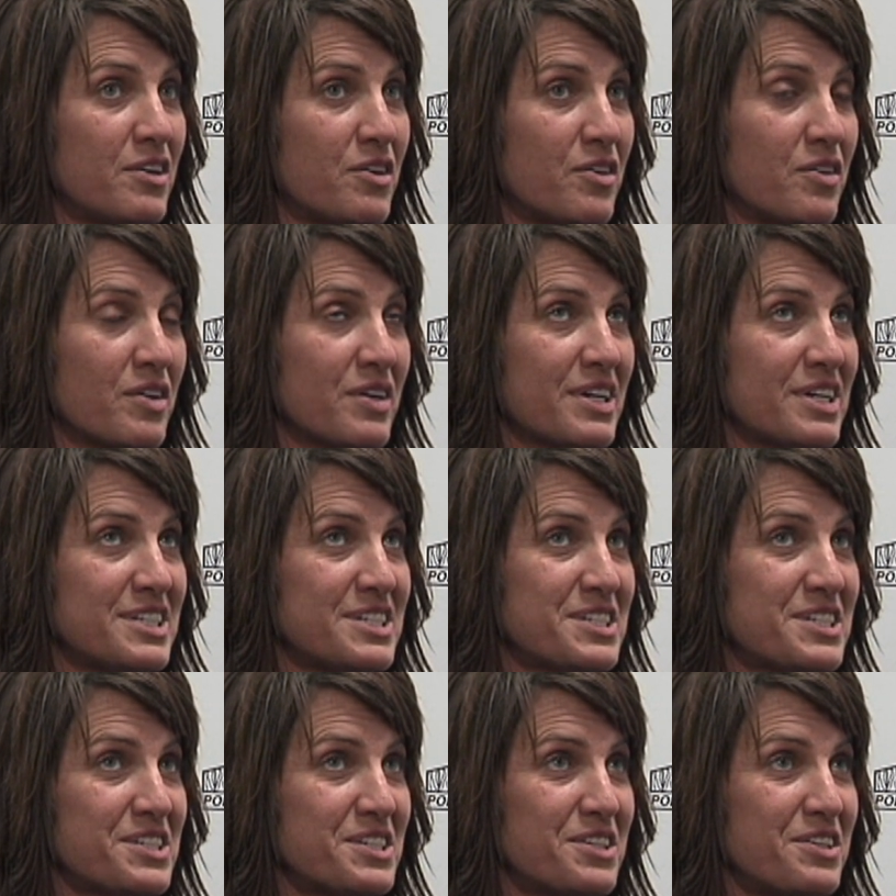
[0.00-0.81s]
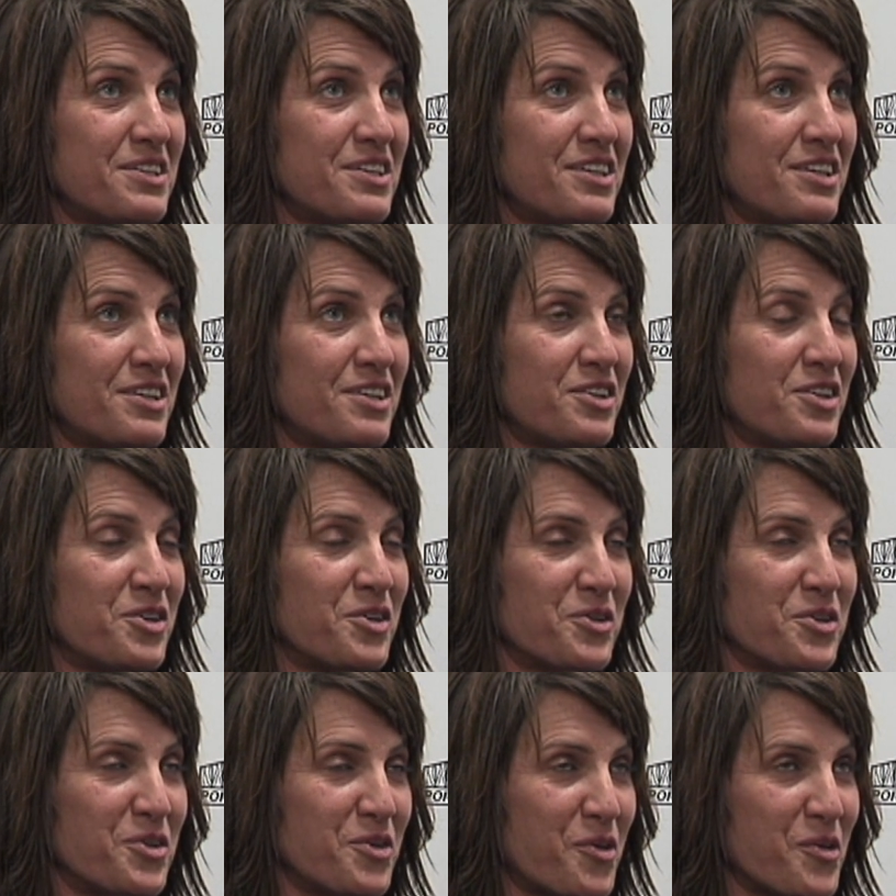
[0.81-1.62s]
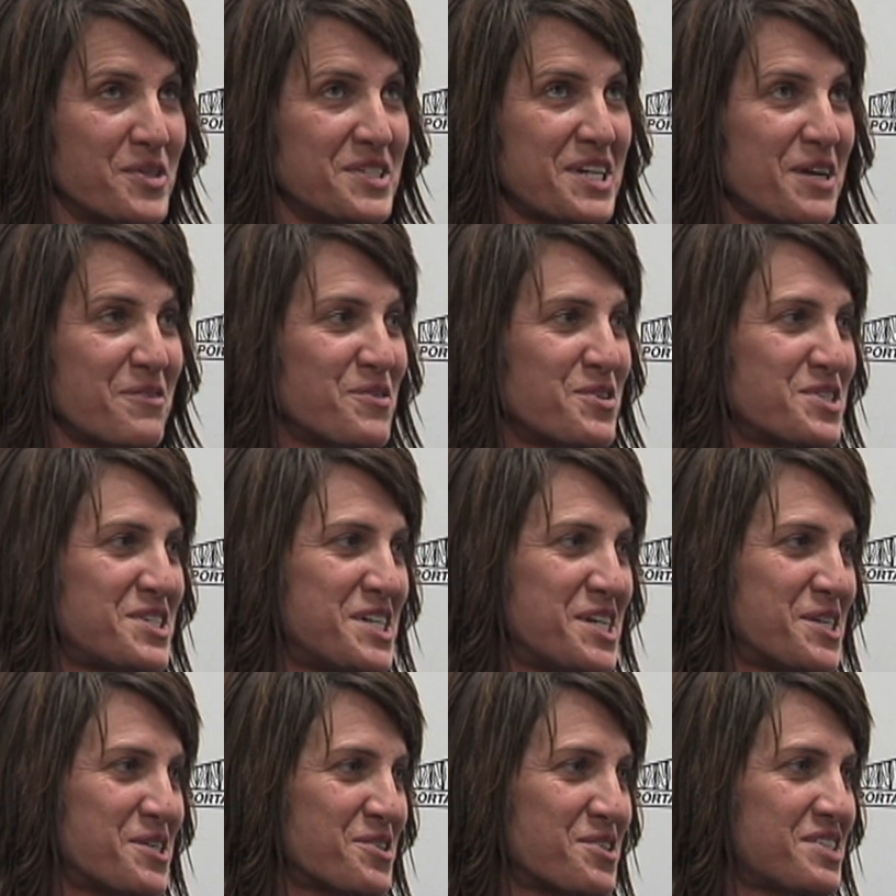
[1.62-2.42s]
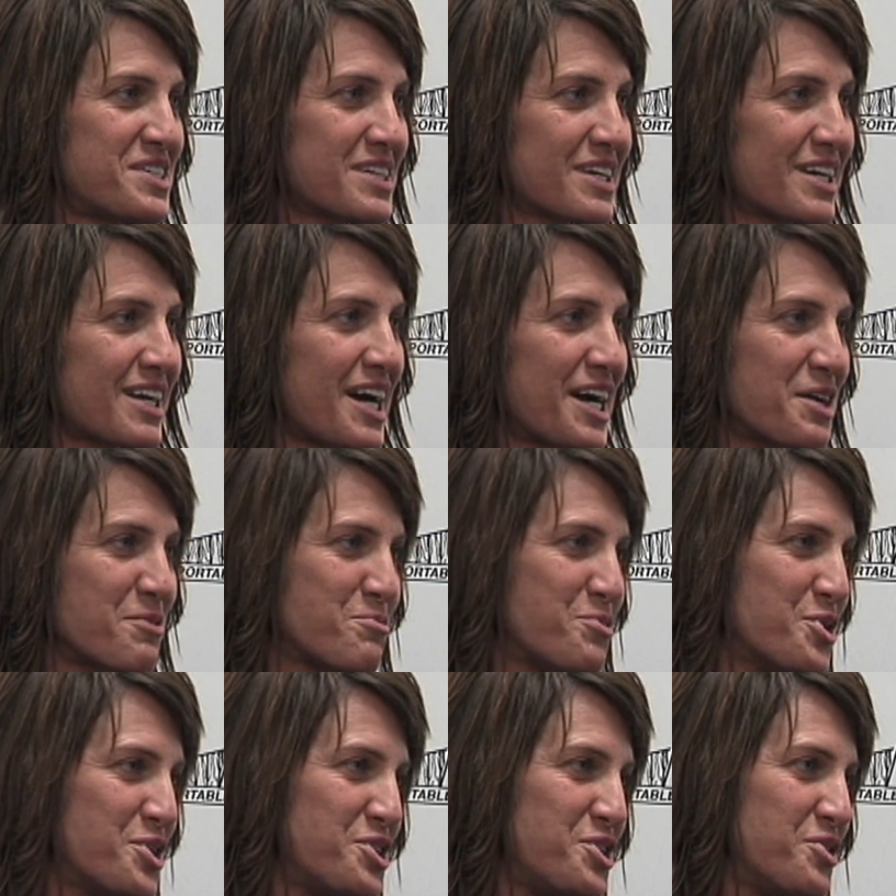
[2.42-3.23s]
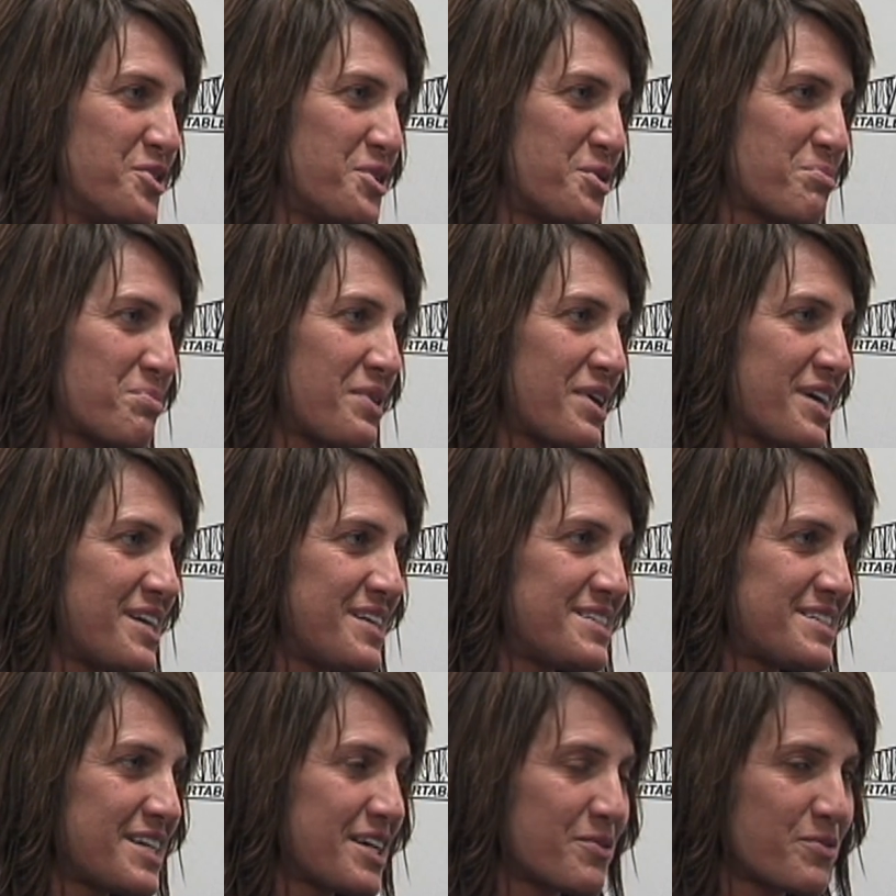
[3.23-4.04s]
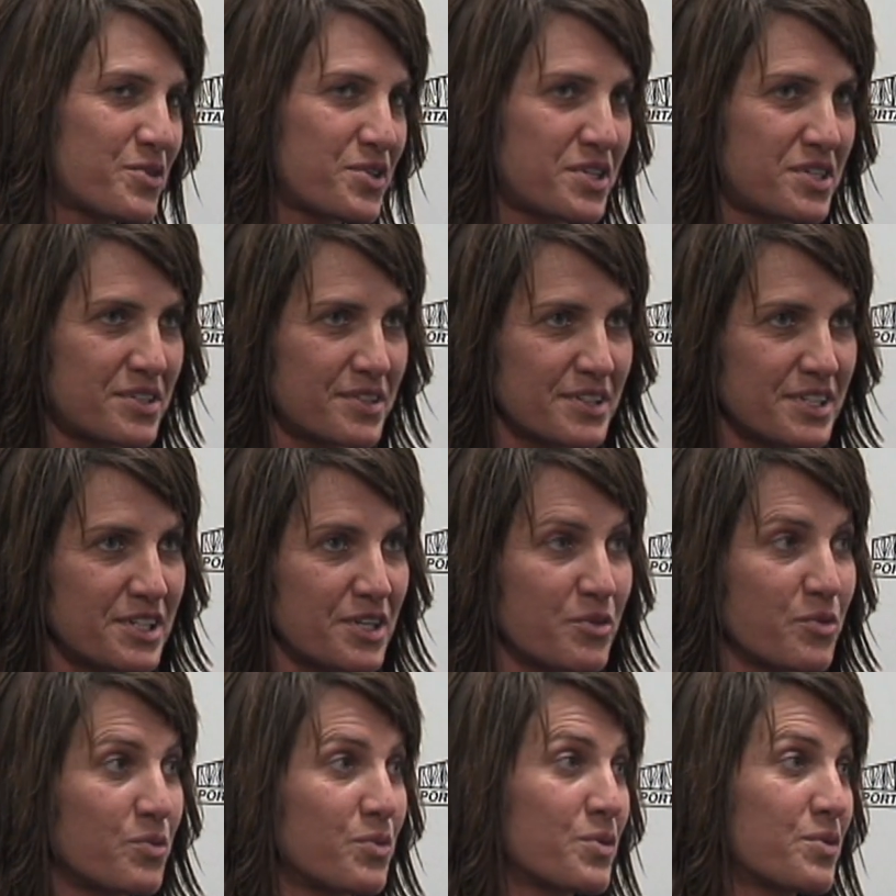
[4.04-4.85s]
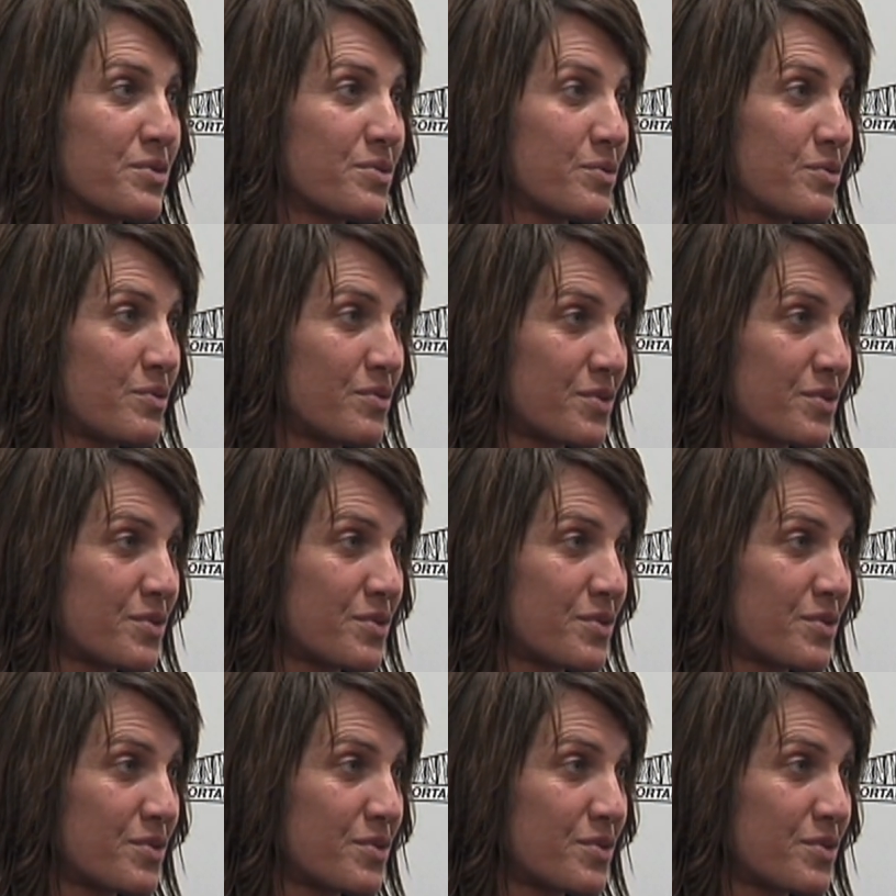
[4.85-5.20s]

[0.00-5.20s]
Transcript: you know, because, you know, you always have your seniors kind of putting you in your place saying, well, you know,